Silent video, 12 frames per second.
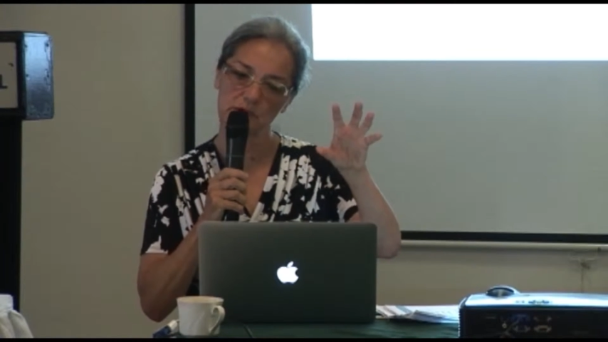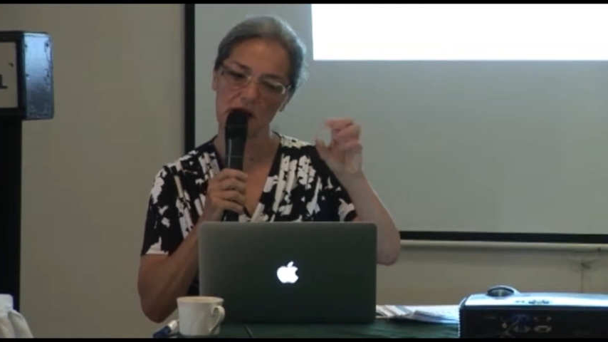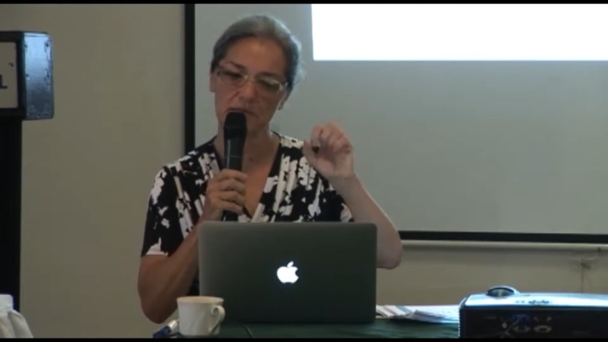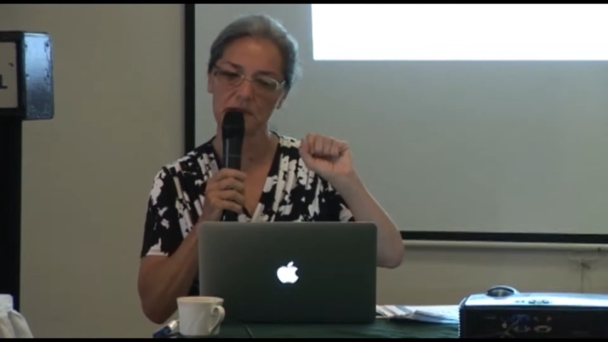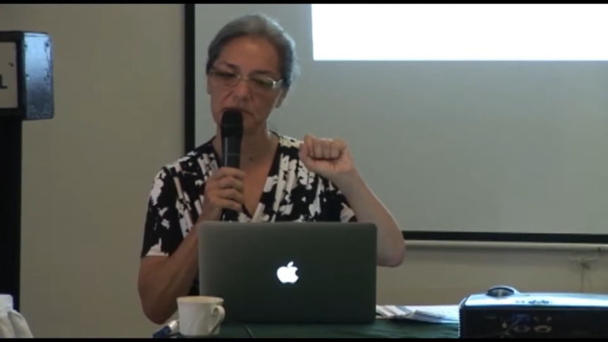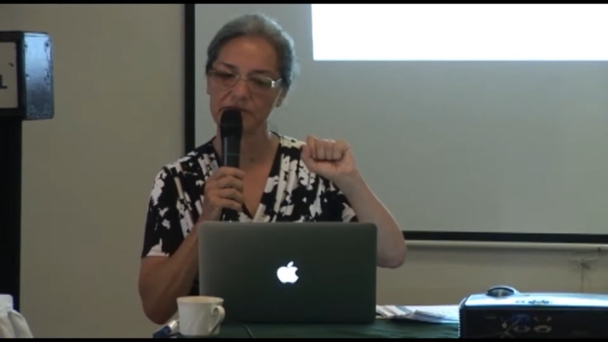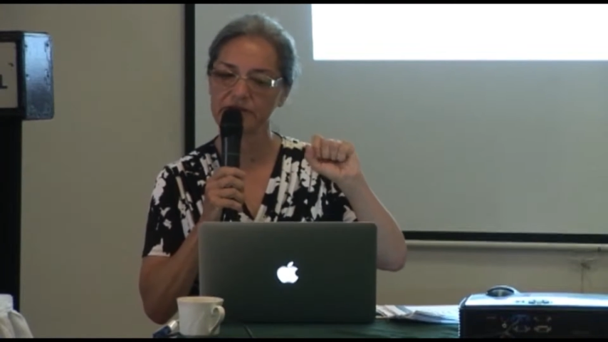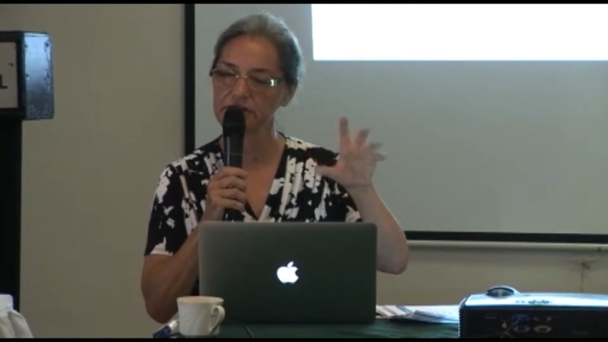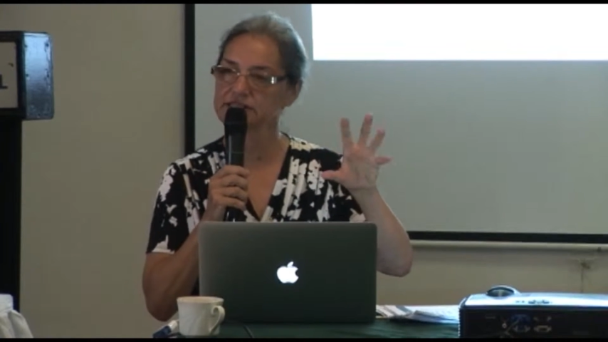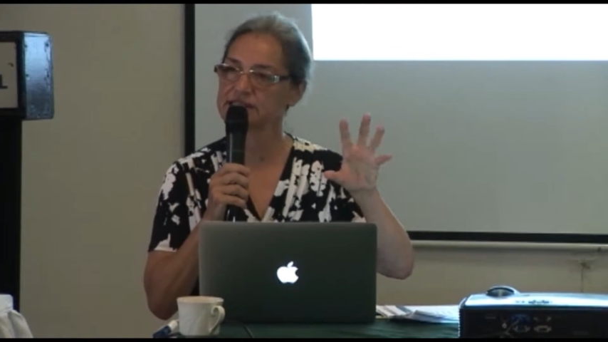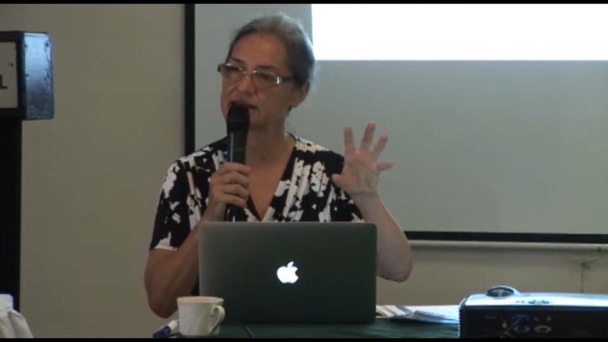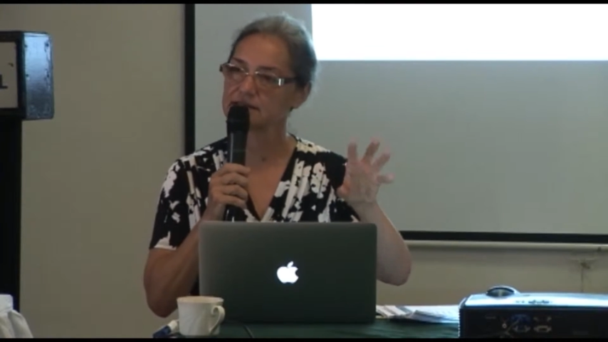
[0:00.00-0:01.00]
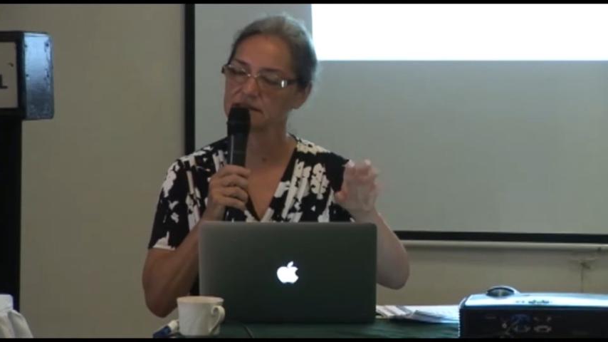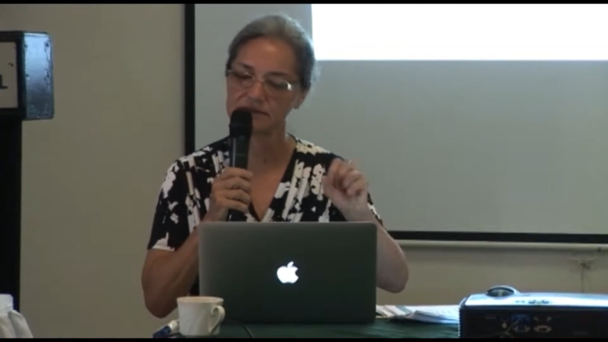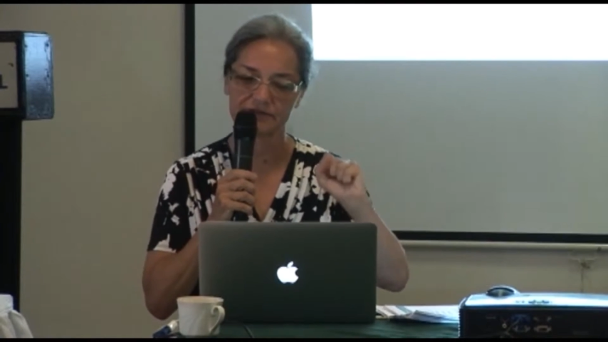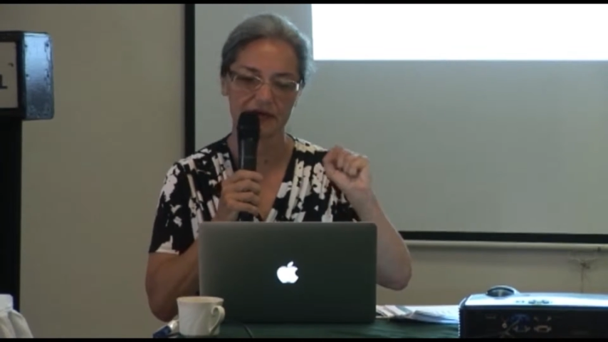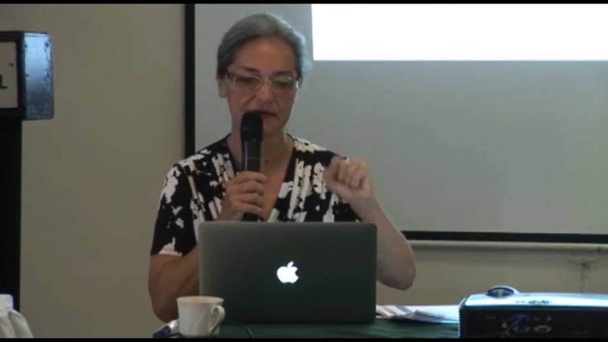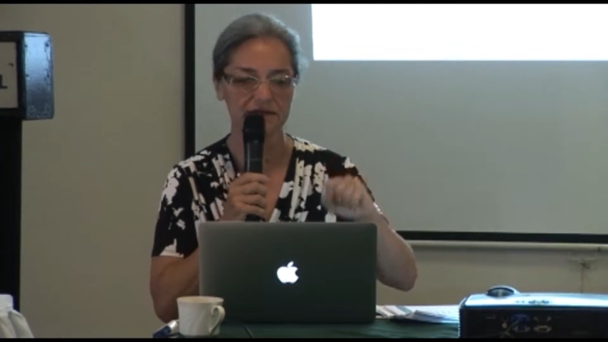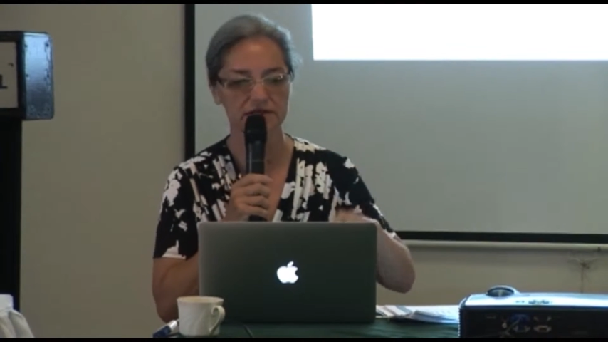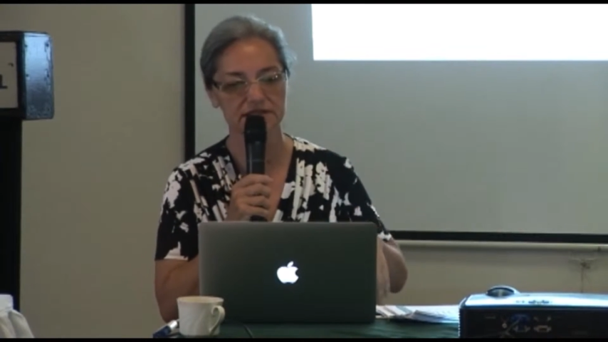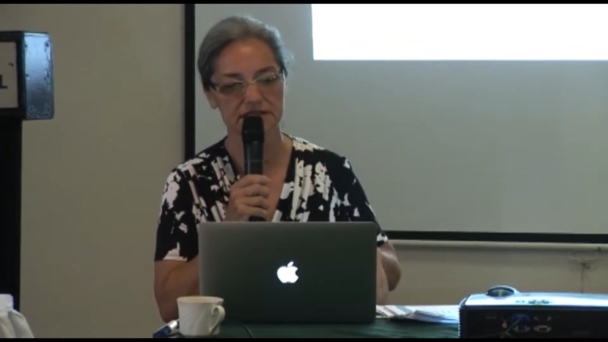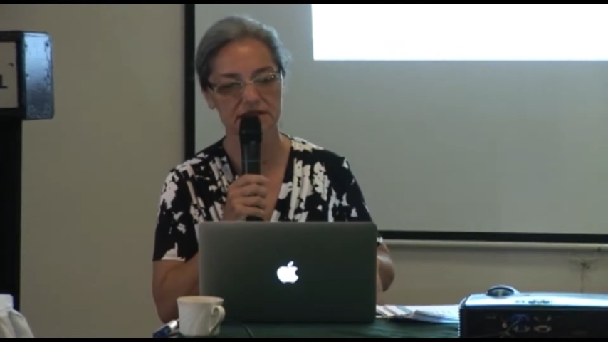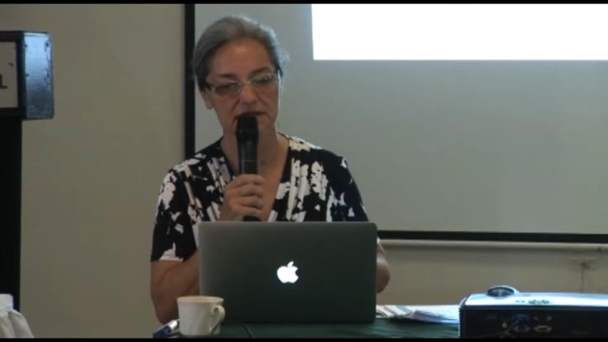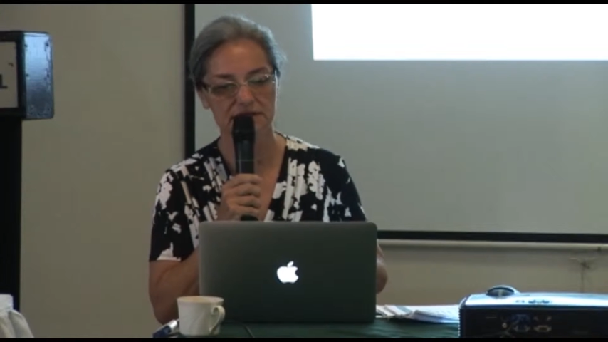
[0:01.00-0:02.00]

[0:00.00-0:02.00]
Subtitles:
problem of understanding the factors